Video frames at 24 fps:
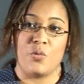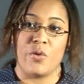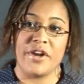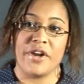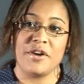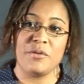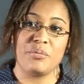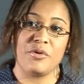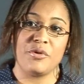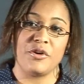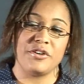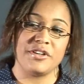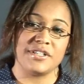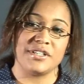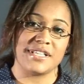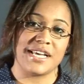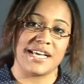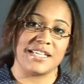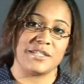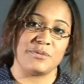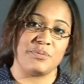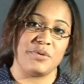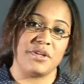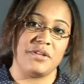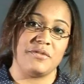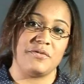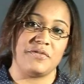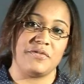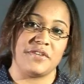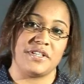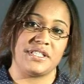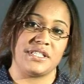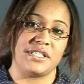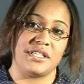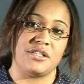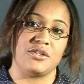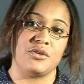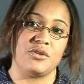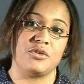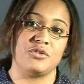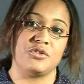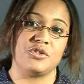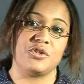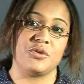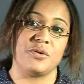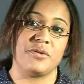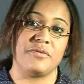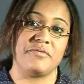When a product has been fitted
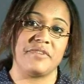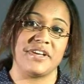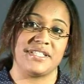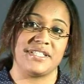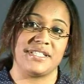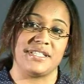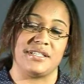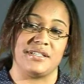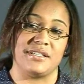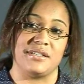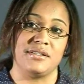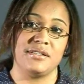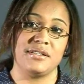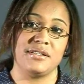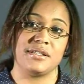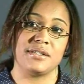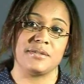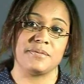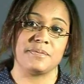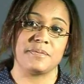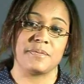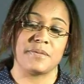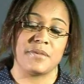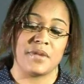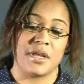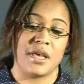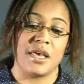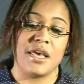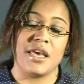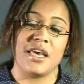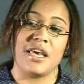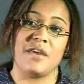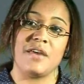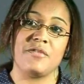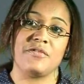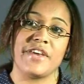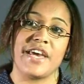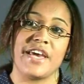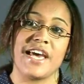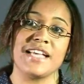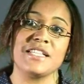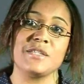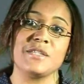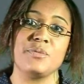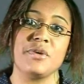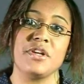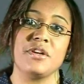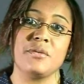onto a resident, if there
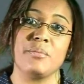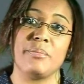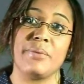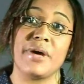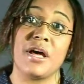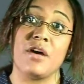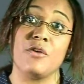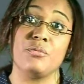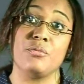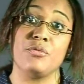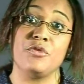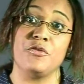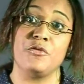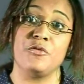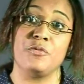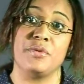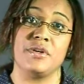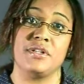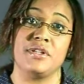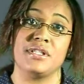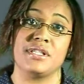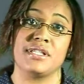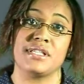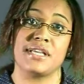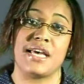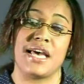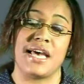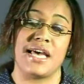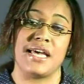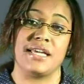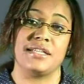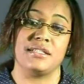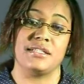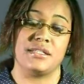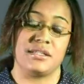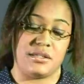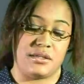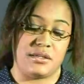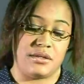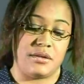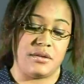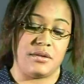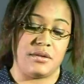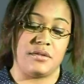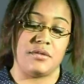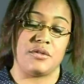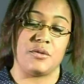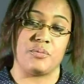has been a bowel movement and
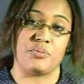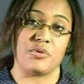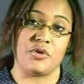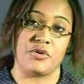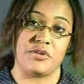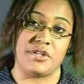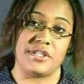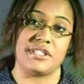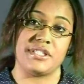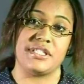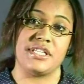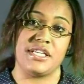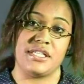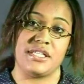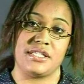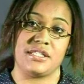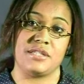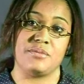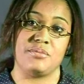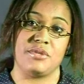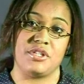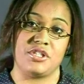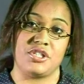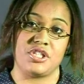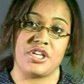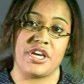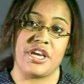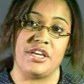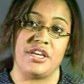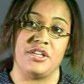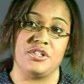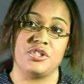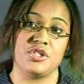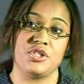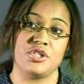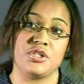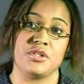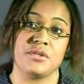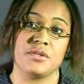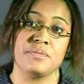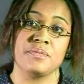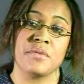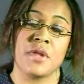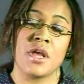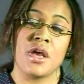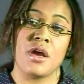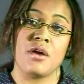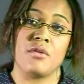the product needs to be changed,
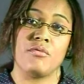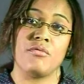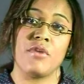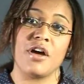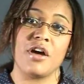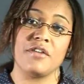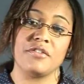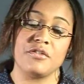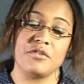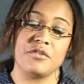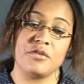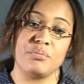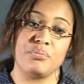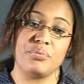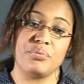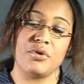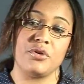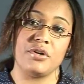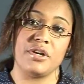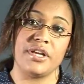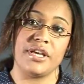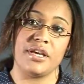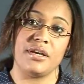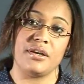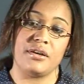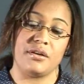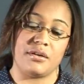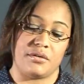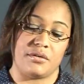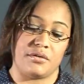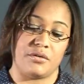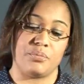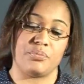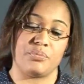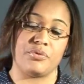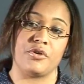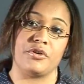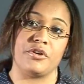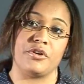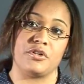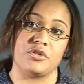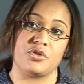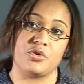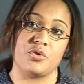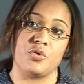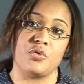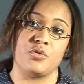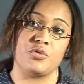rather than pulling the
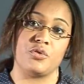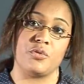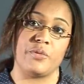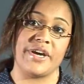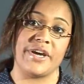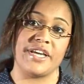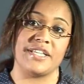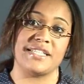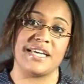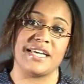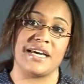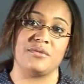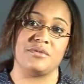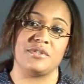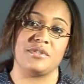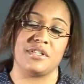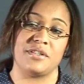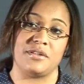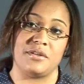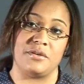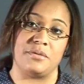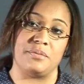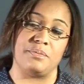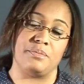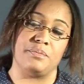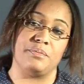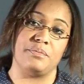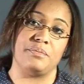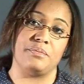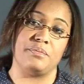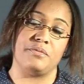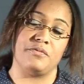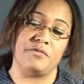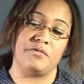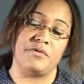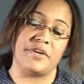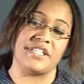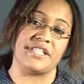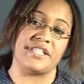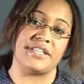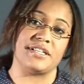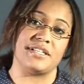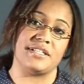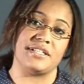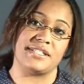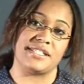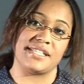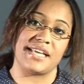product all the way down to the
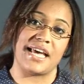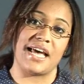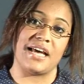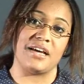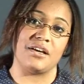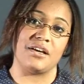resident's